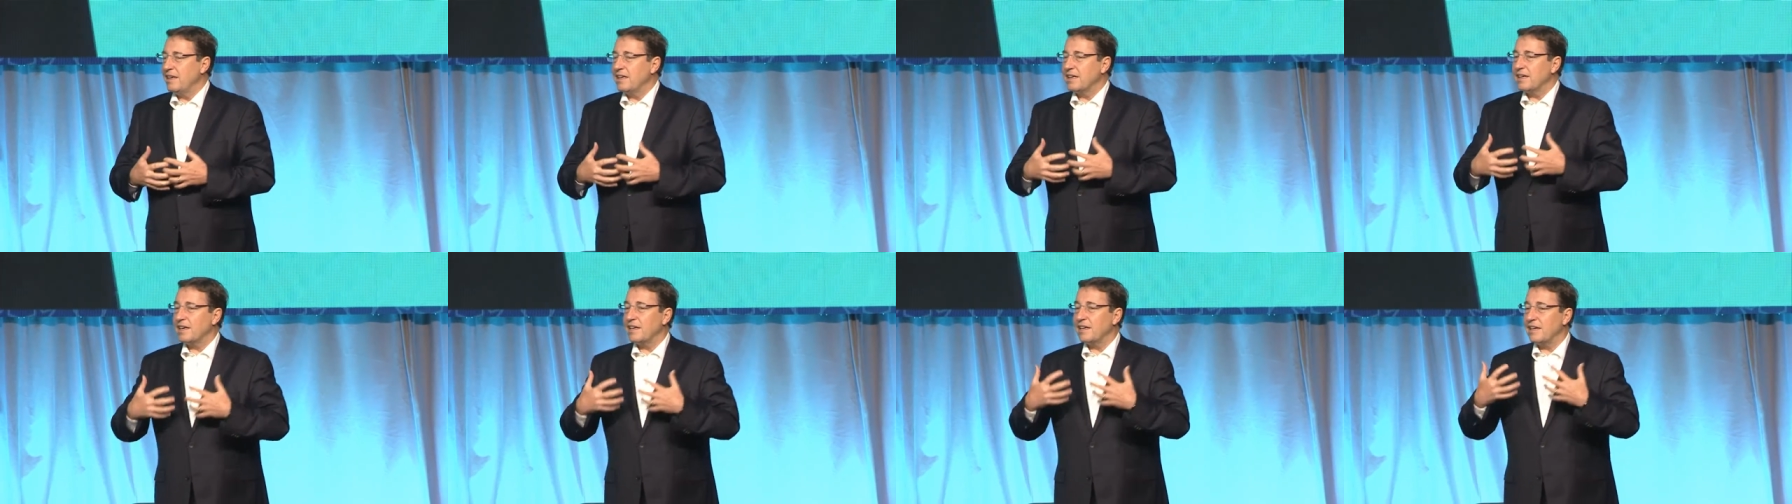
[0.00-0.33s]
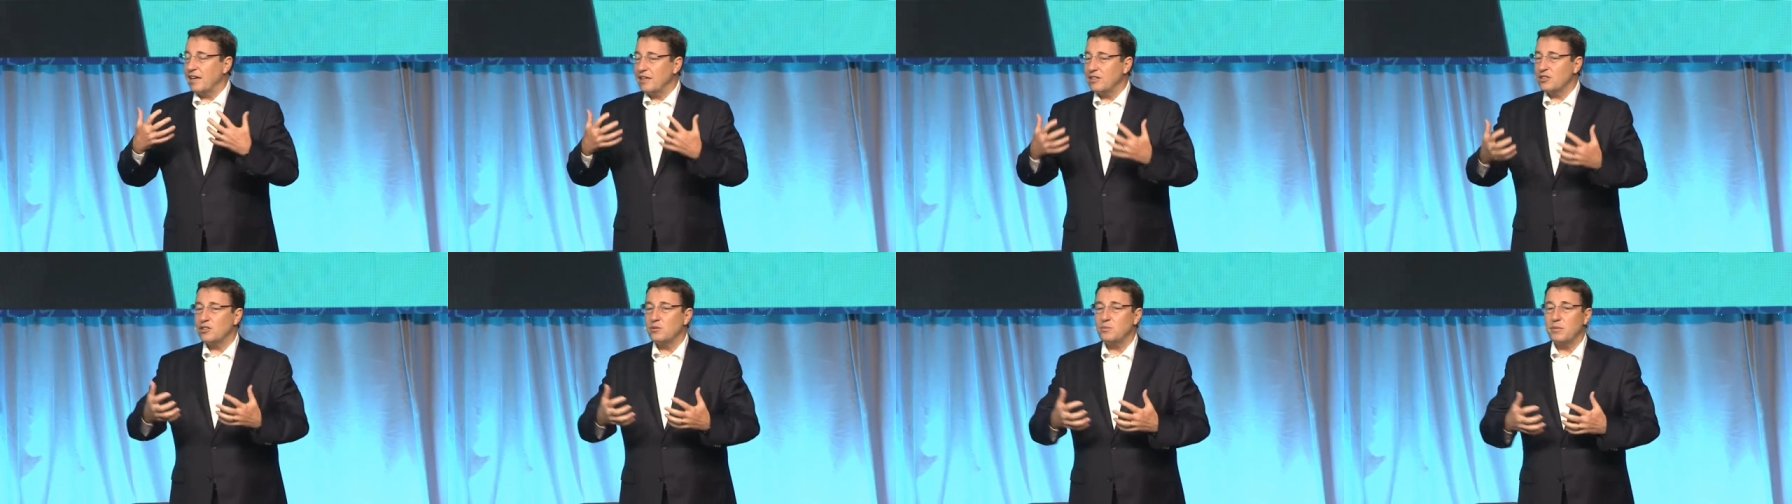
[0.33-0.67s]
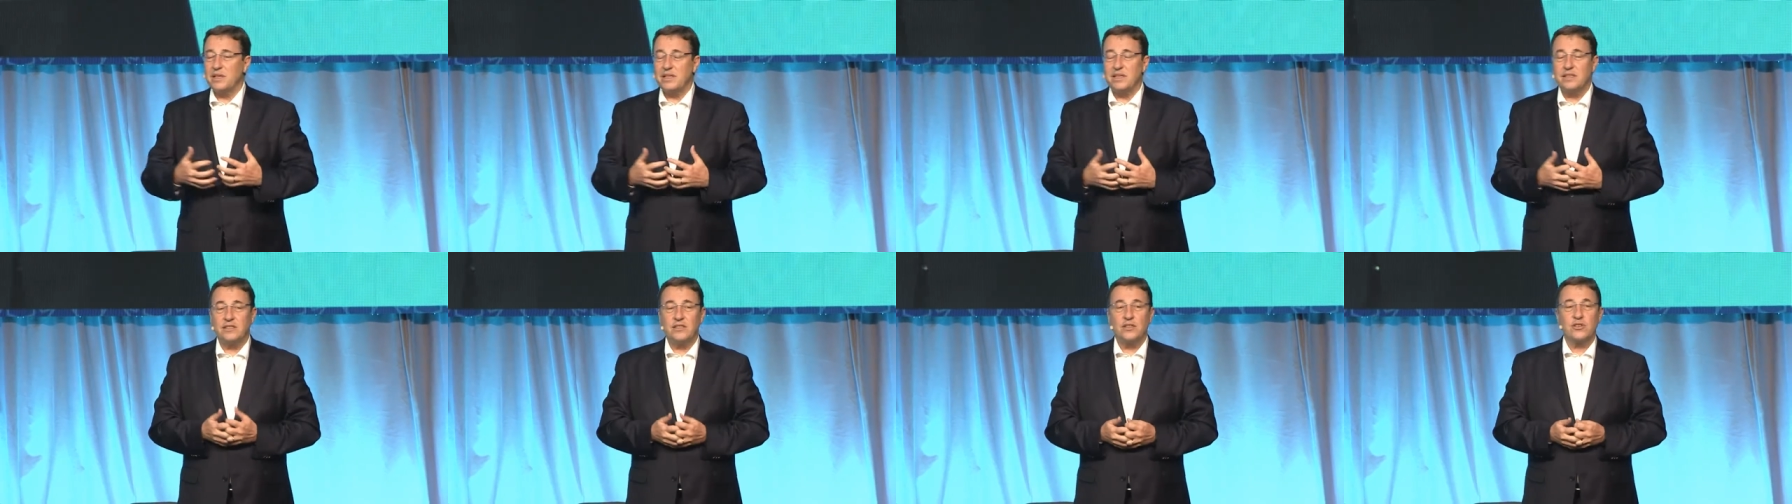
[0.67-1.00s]
can
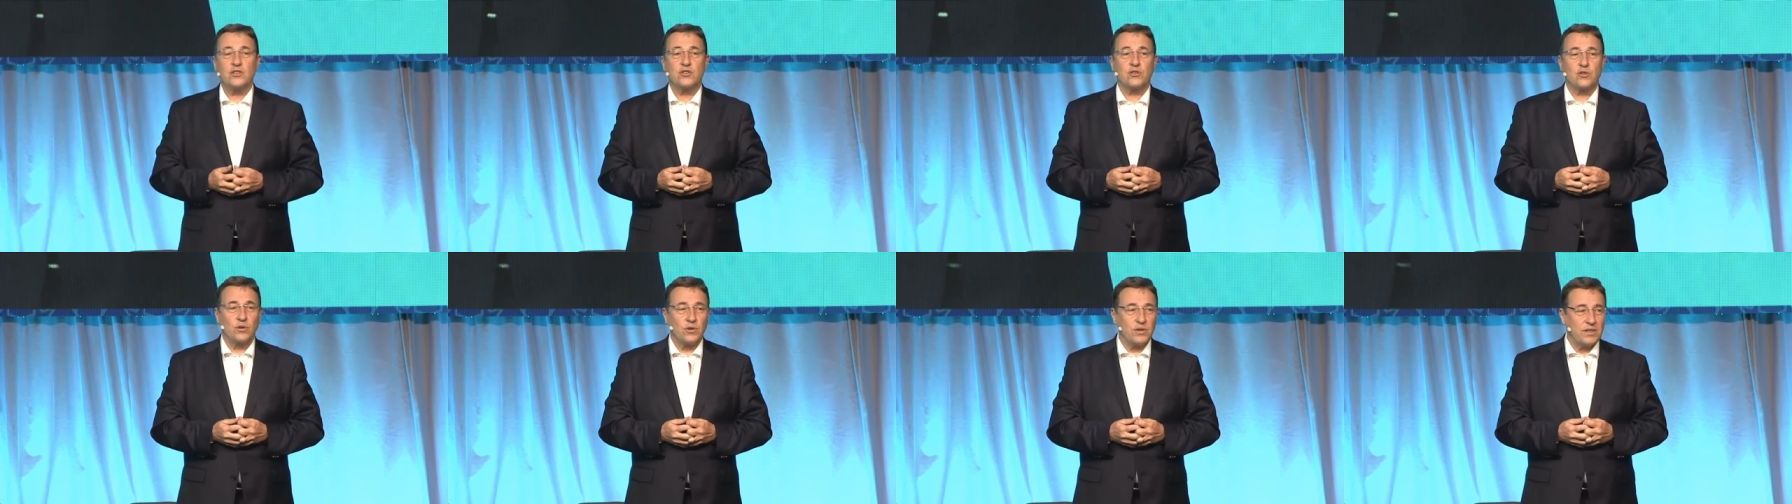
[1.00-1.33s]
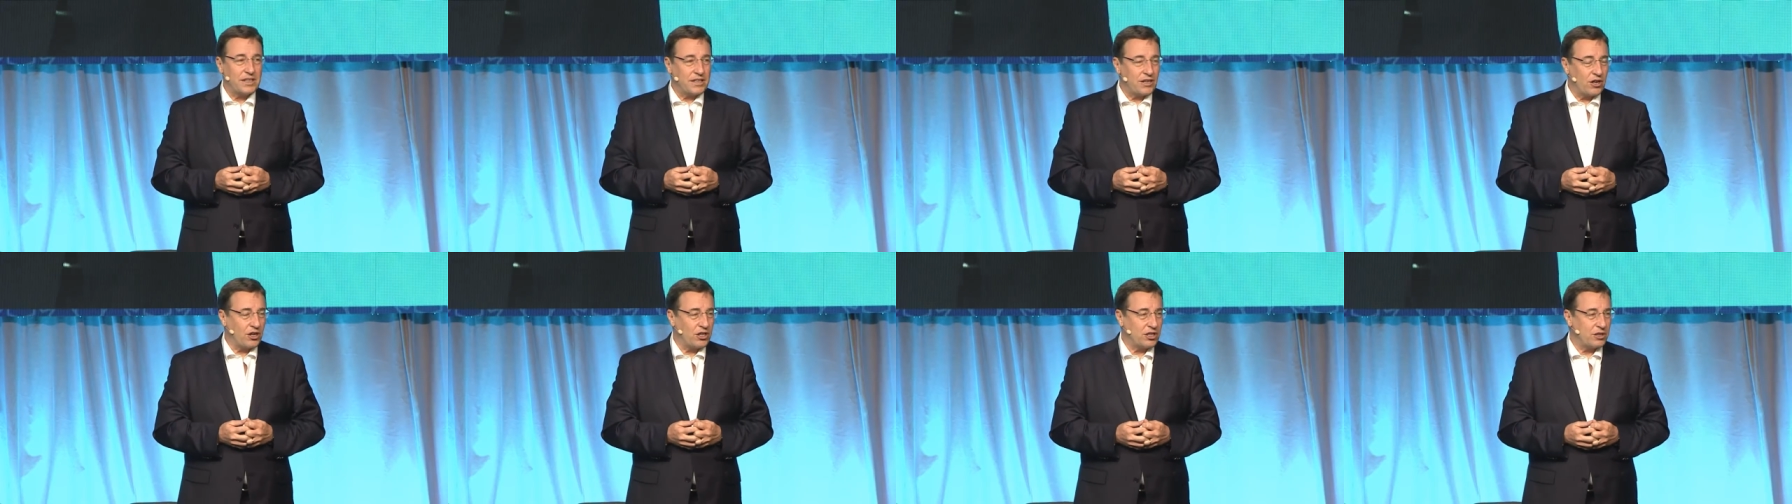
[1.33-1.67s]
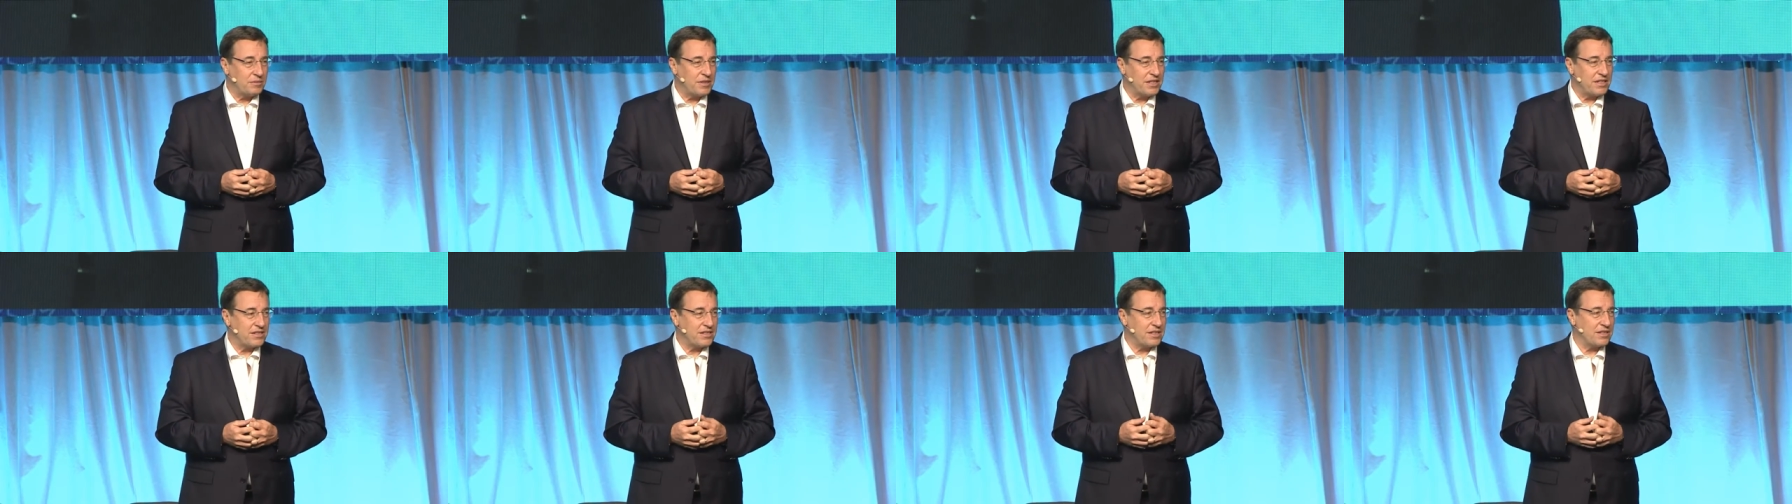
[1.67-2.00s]
ultimately destroy
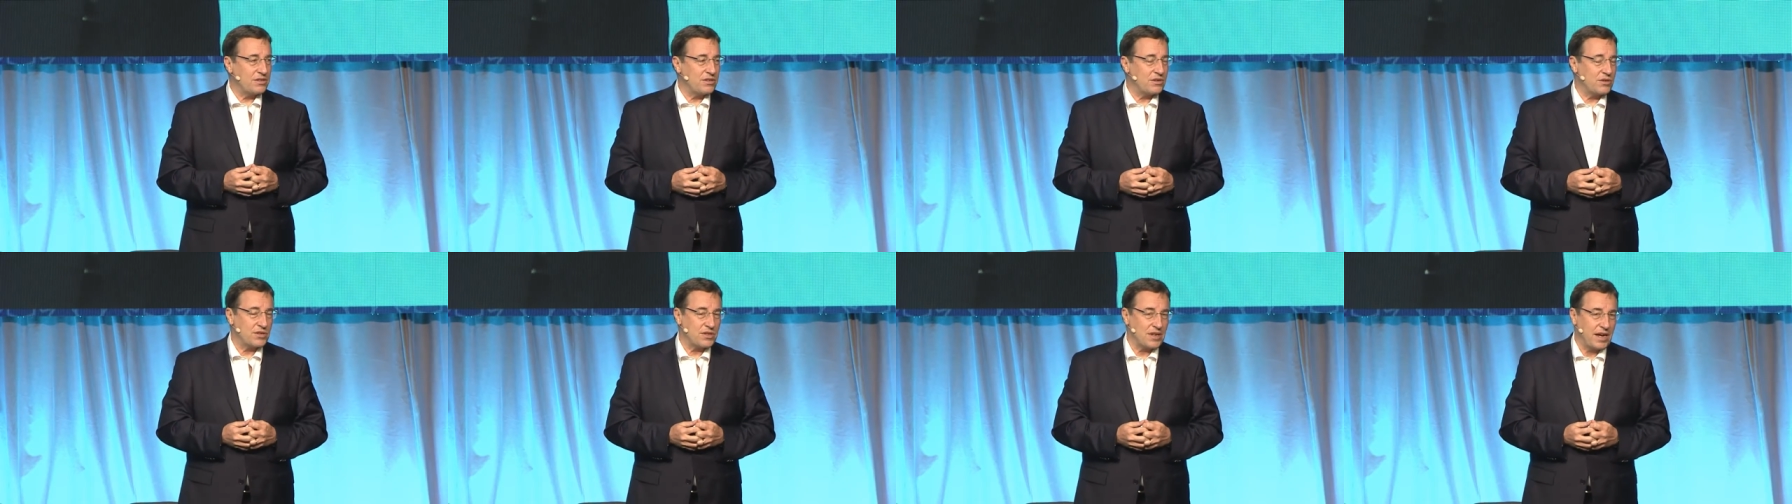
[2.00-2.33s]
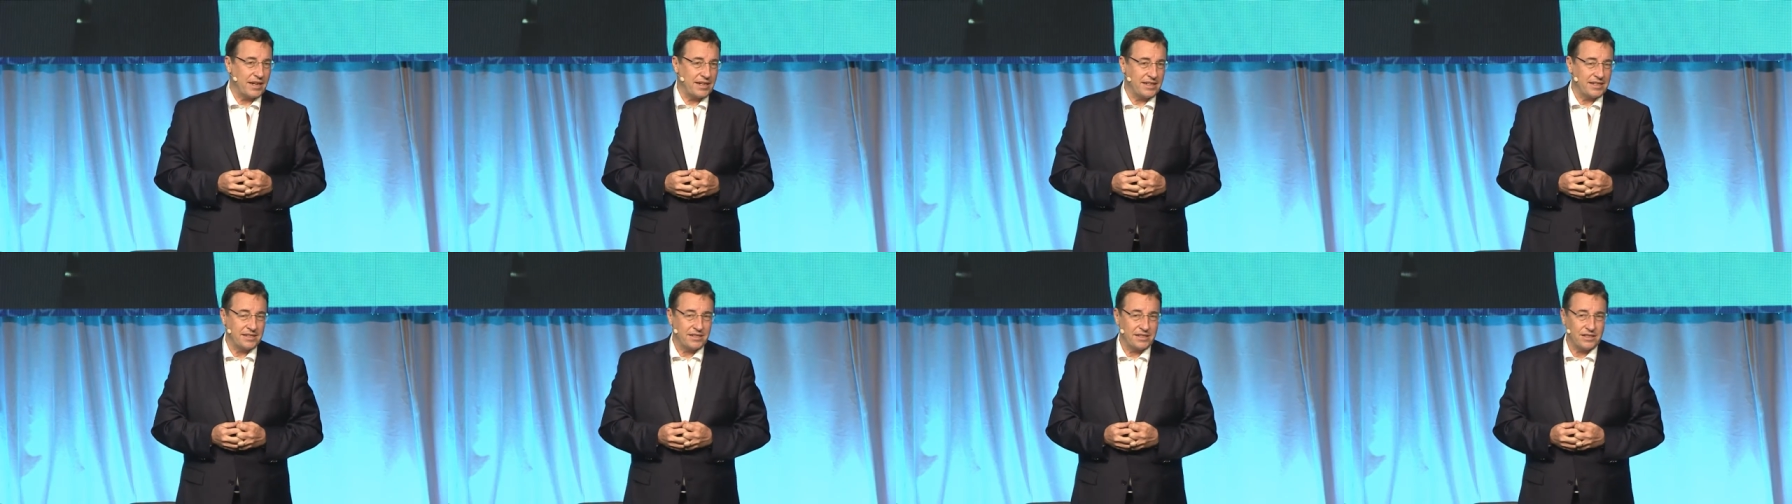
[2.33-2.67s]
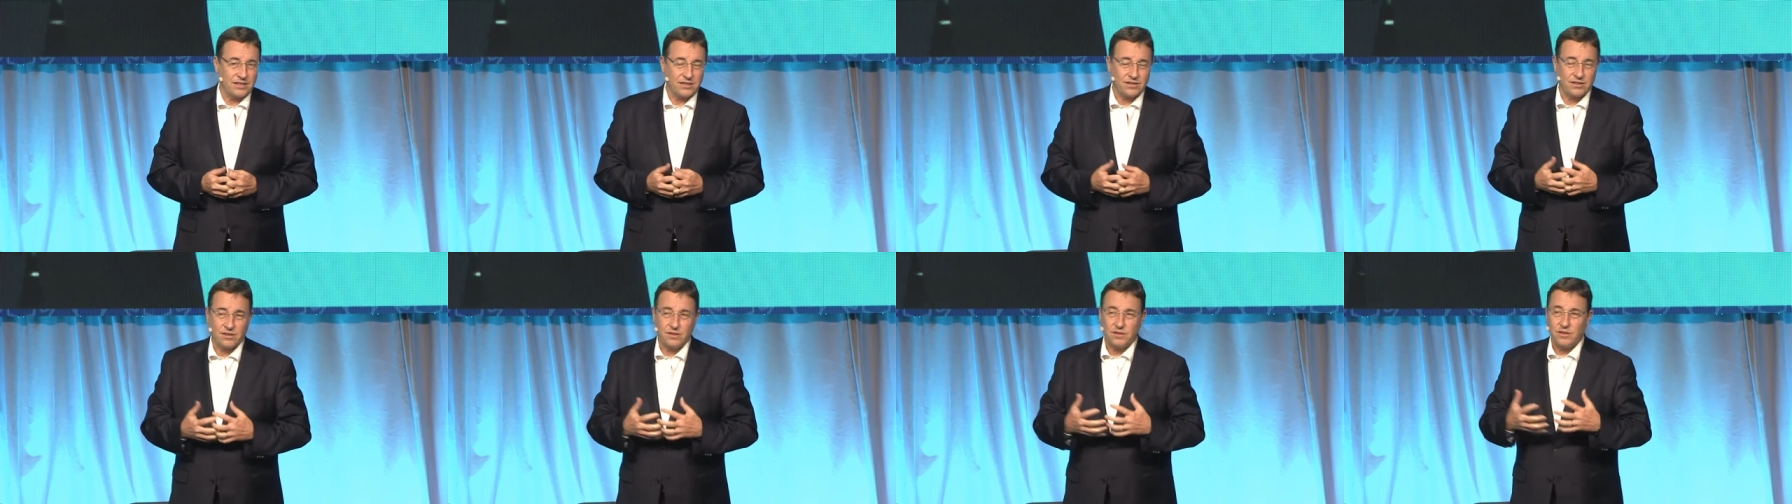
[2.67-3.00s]
economies and
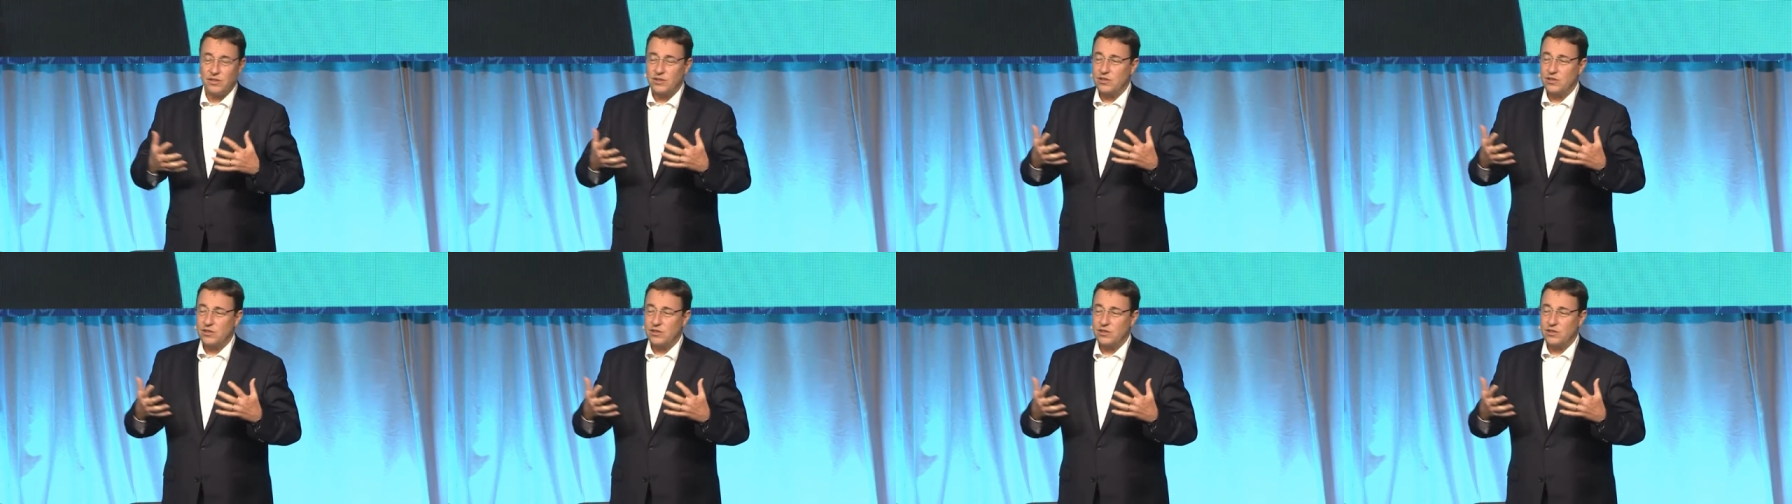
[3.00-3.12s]
societies.